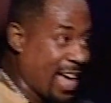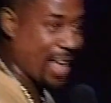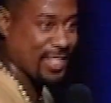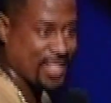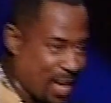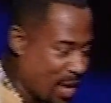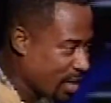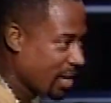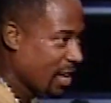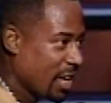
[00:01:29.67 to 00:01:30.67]
That's it.
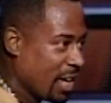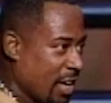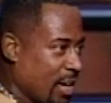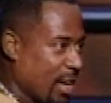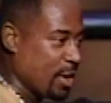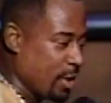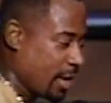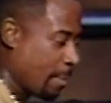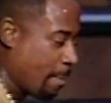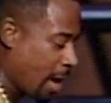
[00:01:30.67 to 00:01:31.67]
And you're in
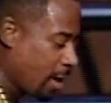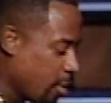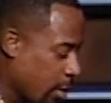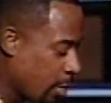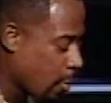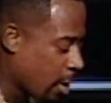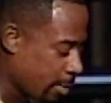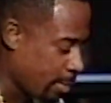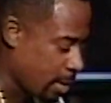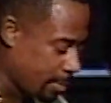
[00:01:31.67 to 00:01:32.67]
the you are in one of
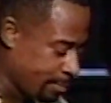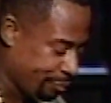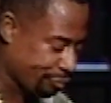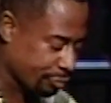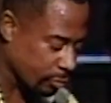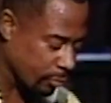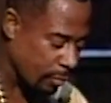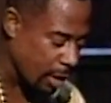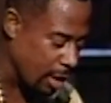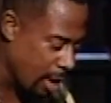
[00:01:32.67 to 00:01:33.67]
them um,
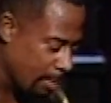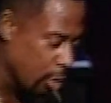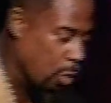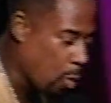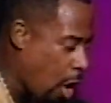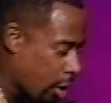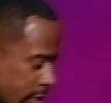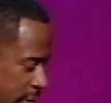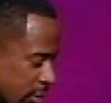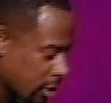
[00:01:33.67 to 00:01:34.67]
um, little walkers and